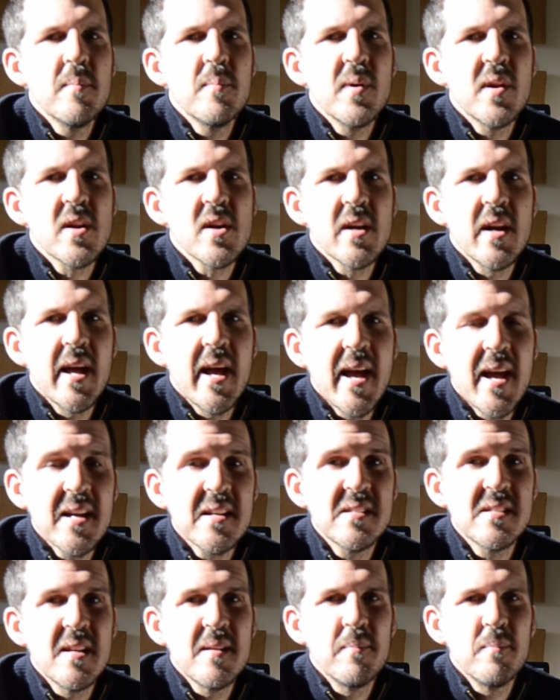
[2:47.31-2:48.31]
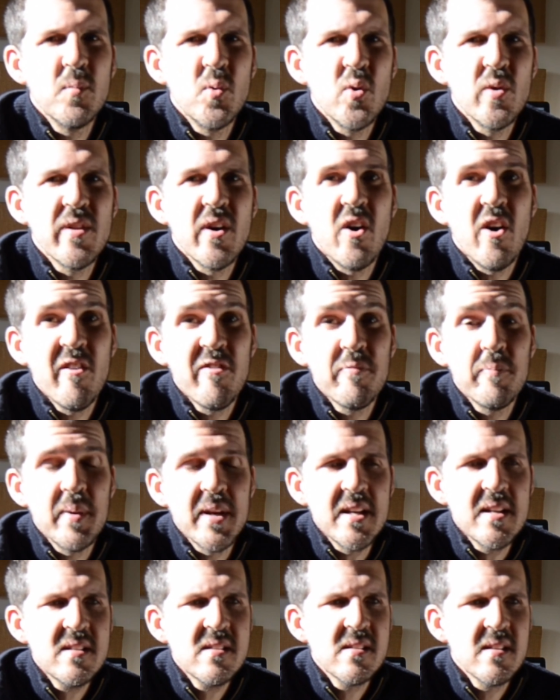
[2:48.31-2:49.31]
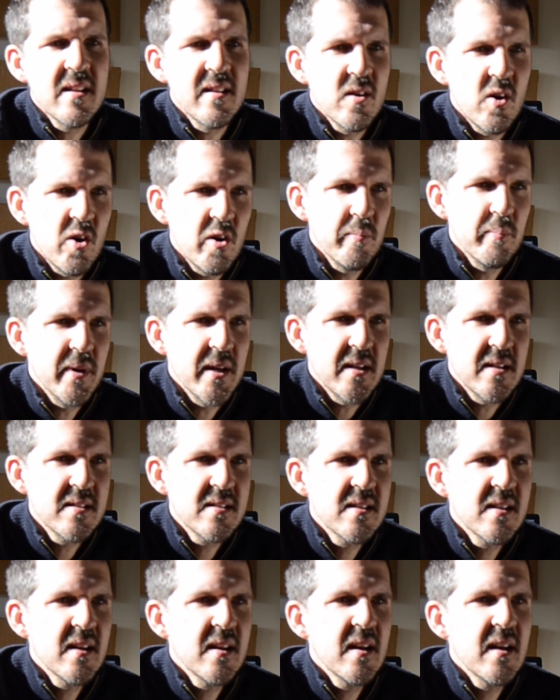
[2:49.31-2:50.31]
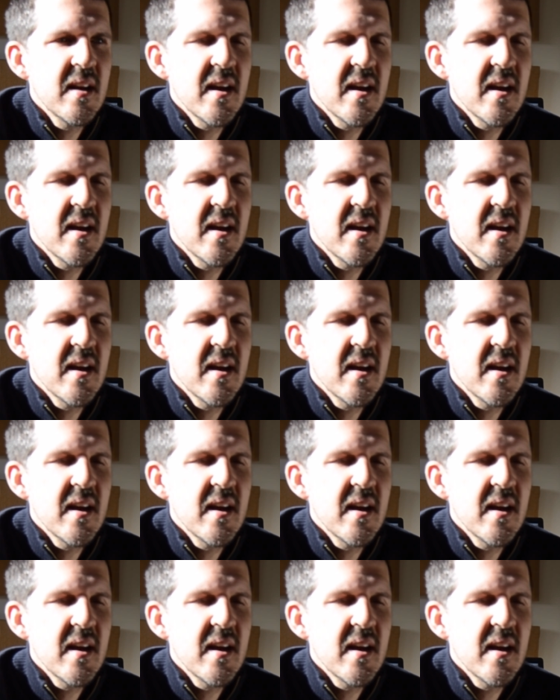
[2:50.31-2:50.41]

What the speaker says: but I'm going to accent more the offbeats than the onbeats,